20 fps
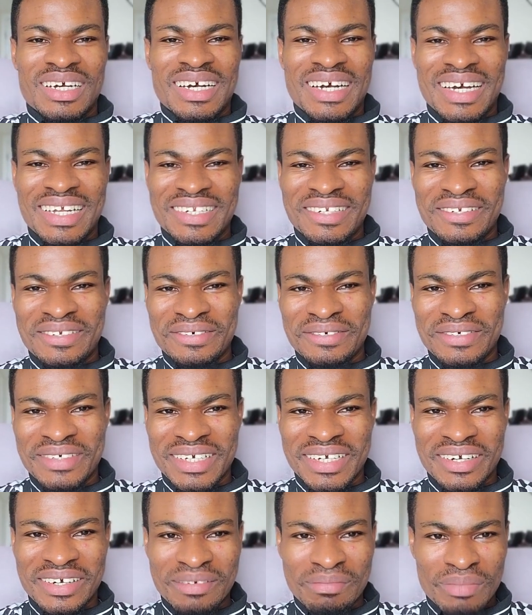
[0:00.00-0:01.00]
Hallelujah.
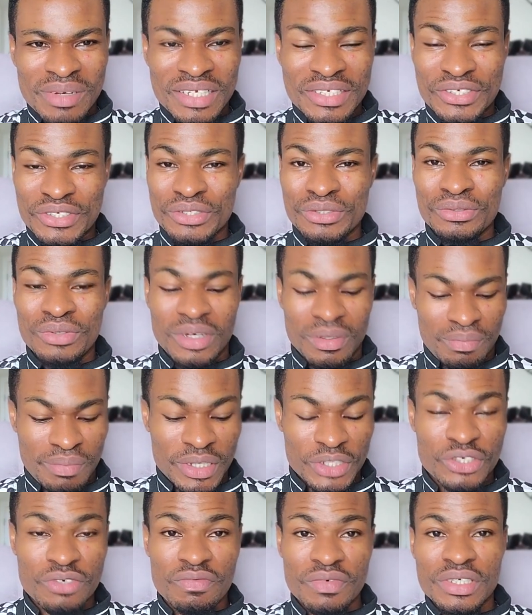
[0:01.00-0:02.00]
God bless you. God
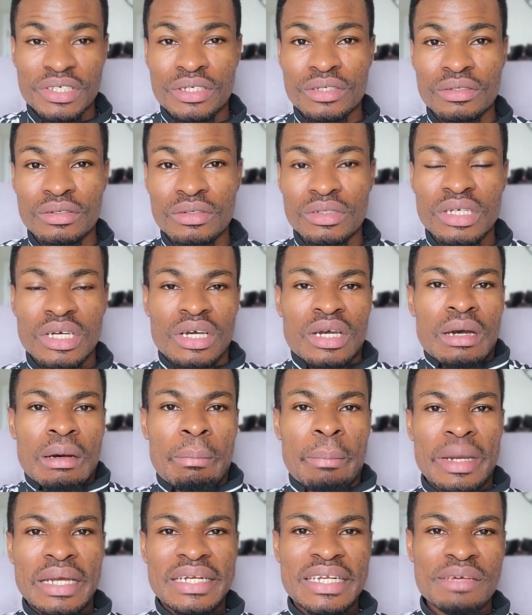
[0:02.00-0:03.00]
bless you very good.
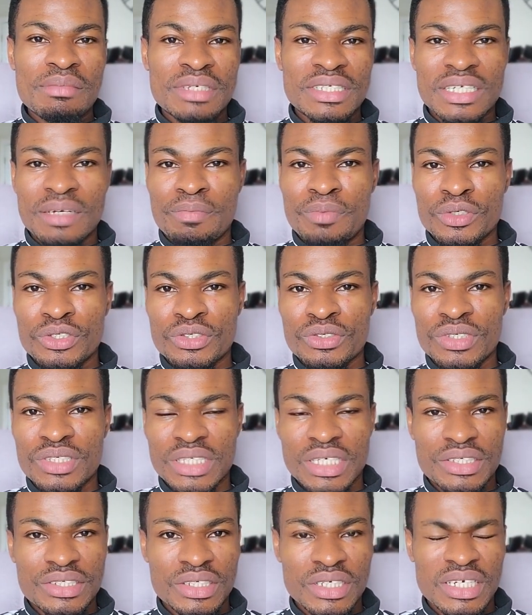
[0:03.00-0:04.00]
My name is Apostle
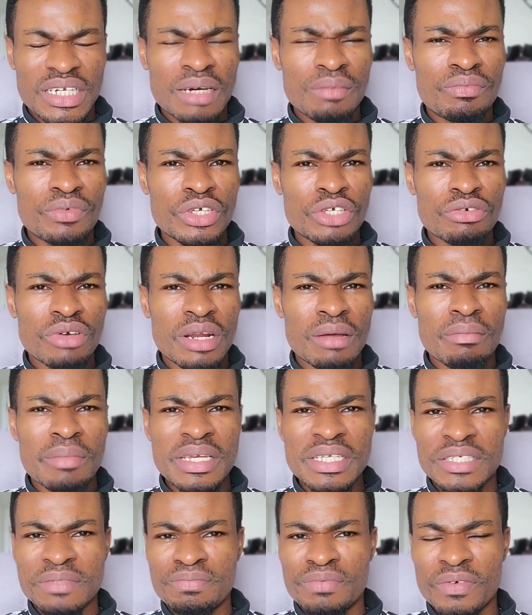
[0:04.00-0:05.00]
Cedric, and I bring you an
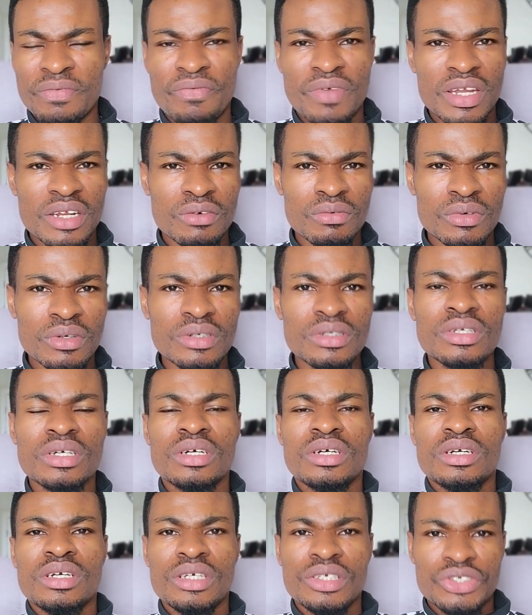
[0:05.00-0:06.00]
amazing prophetic word
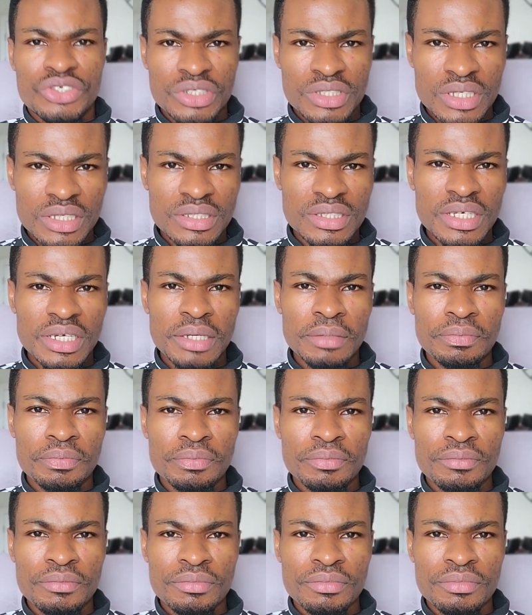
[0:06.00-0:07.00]
in Jesus' name.
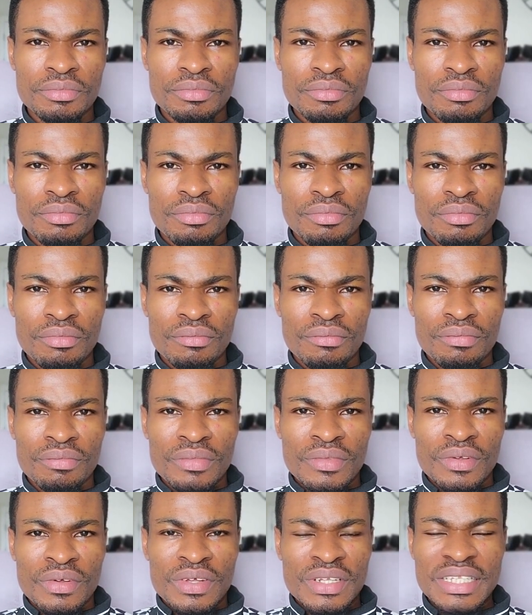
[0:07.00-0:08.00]

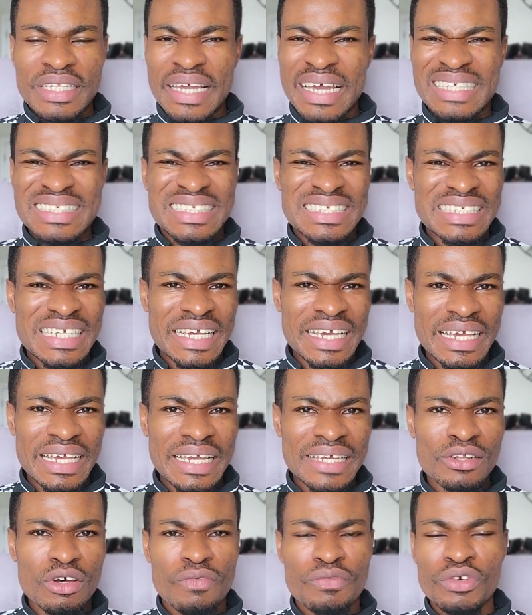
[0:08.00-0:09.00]
They are
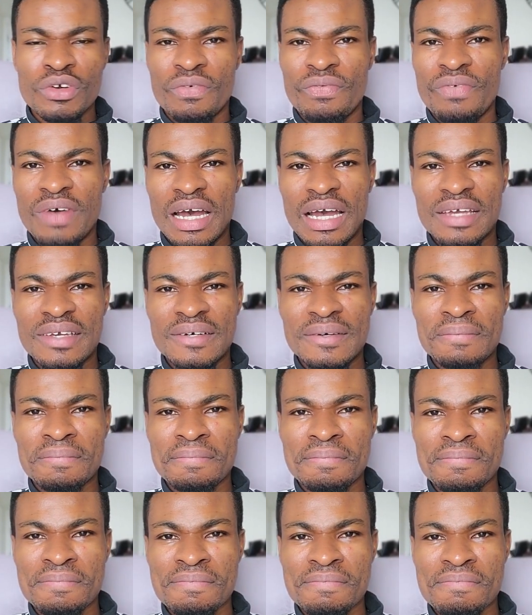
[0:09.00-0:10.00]
scared of your fire.
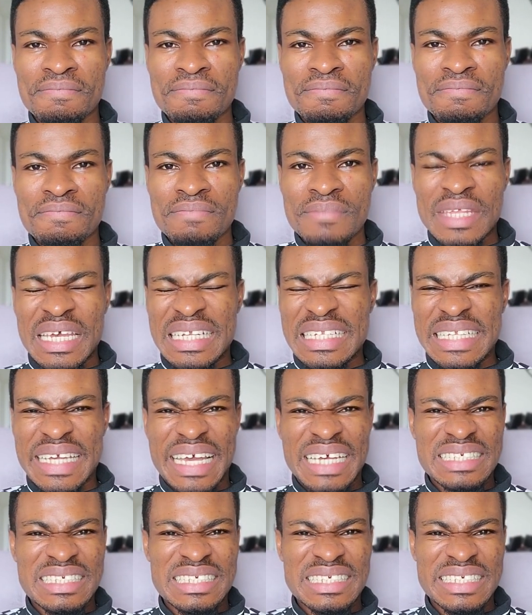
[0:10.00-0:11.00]
They
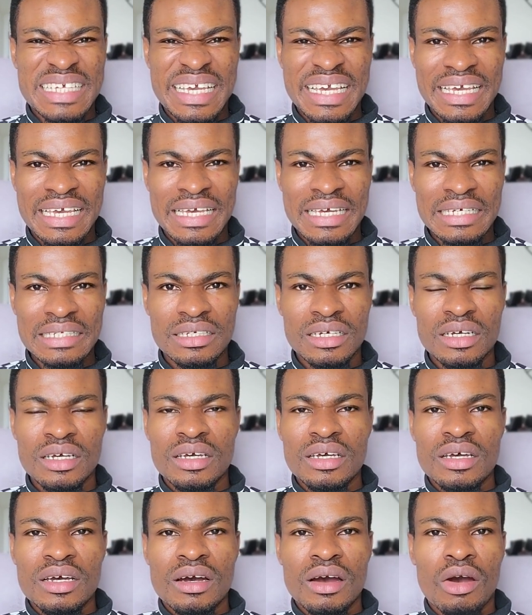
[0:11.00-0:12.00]
are scared
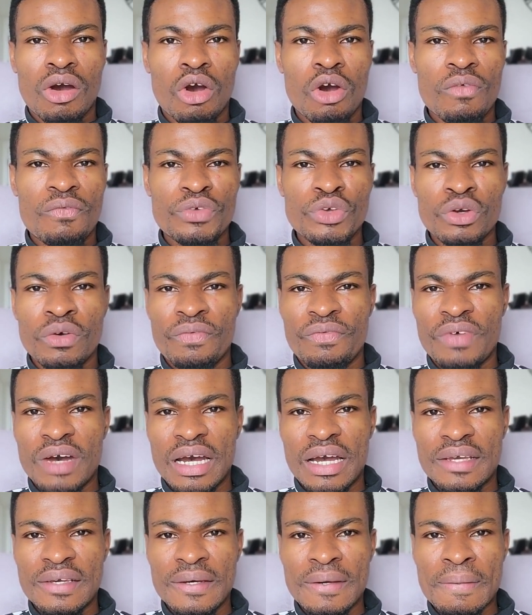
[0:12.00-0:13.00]
of your
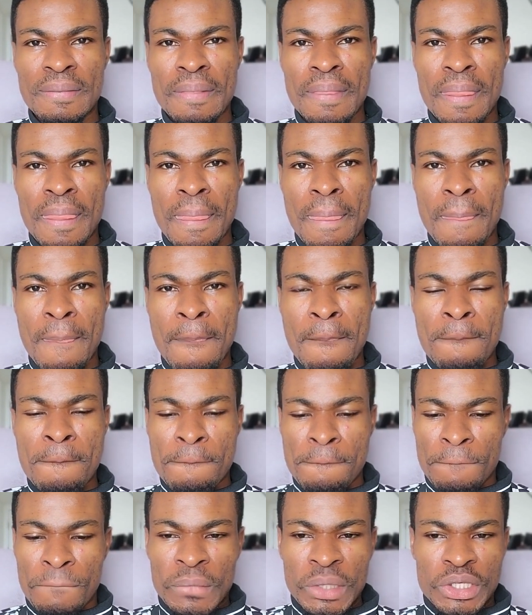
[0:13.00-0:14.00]
fire.
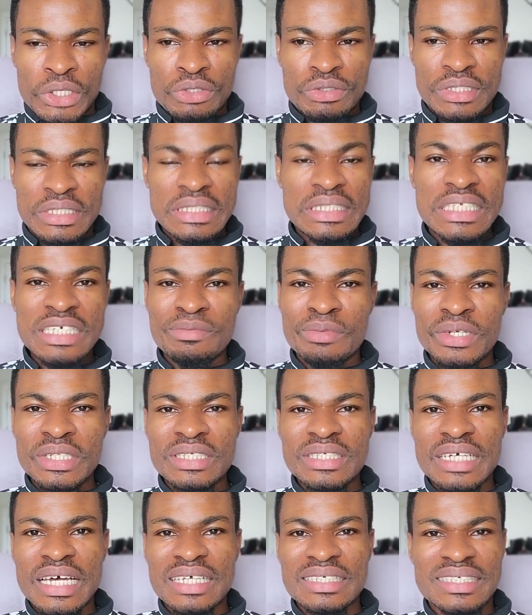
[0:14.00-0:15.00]
You see,
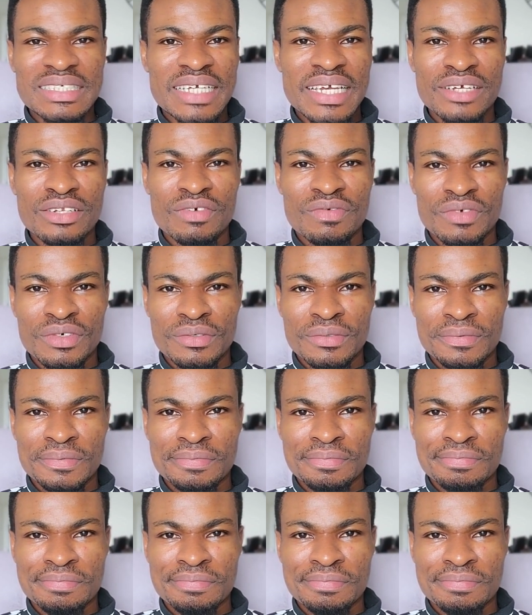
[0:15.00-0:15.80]
demons are scared of you.